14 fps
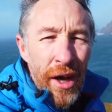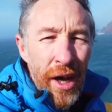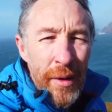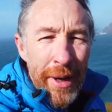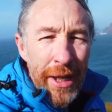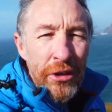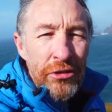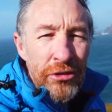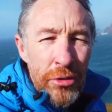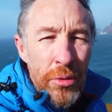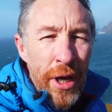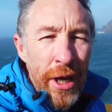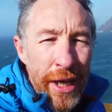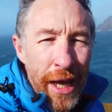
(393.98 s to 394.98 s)
I managed
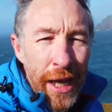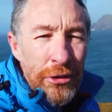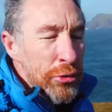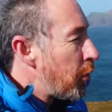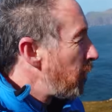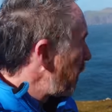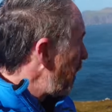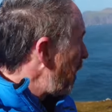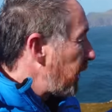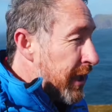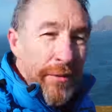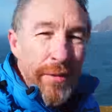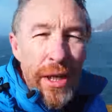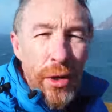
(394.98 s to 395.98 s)
to catch one. I'll
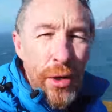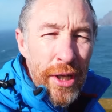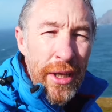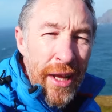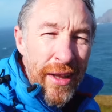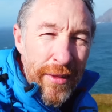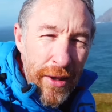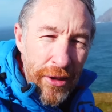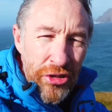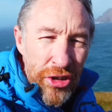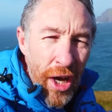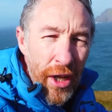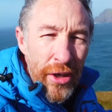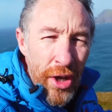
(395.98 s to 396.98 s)
give you a look at this
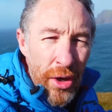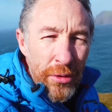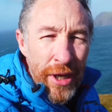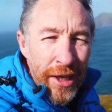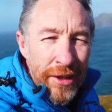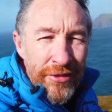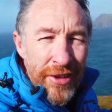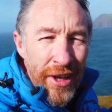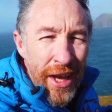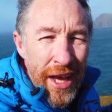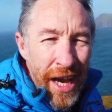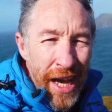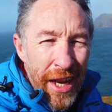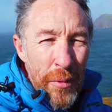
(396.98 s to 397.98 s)
shot now next,
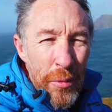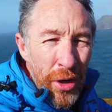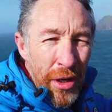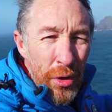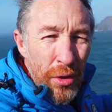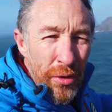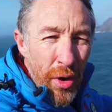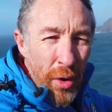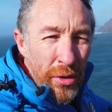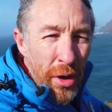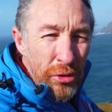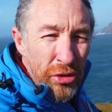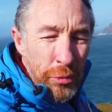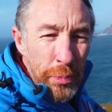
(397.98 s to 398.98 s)
and I'm going to look around
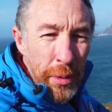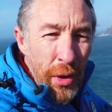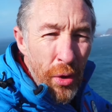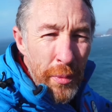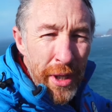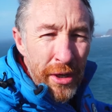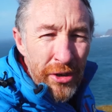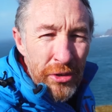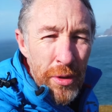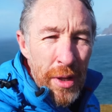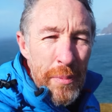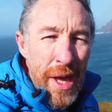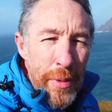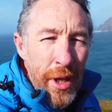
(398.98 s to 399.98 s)
now just below me here as
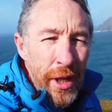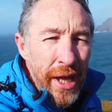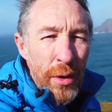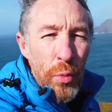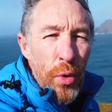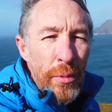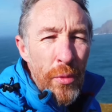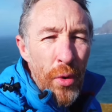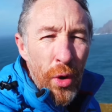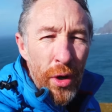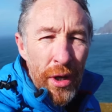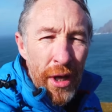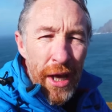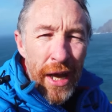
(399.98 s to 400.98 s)
well. Maybe I'll get one
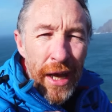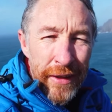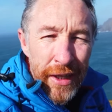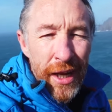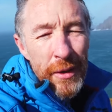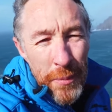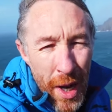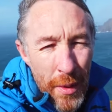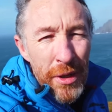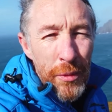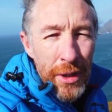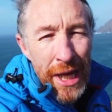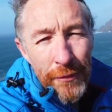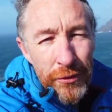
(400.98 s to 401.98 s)
more, and then I probably
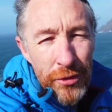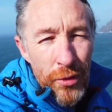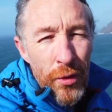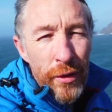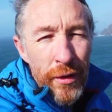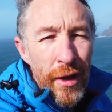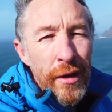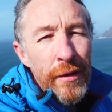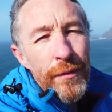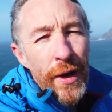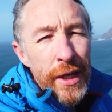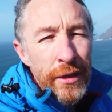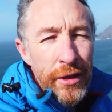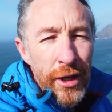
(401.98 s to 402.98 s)
will have to go and
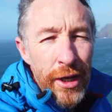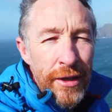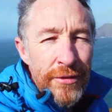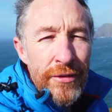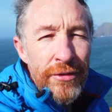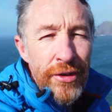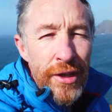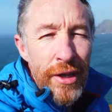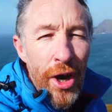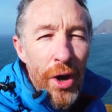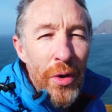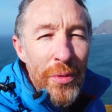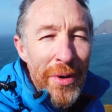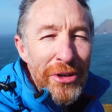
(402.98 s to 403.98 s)
find the guys and see
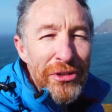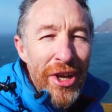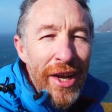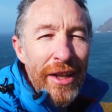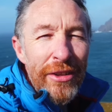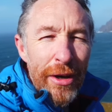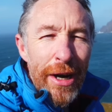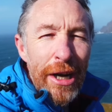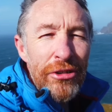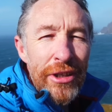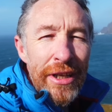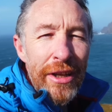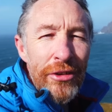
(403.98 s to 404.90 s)
how much they're actually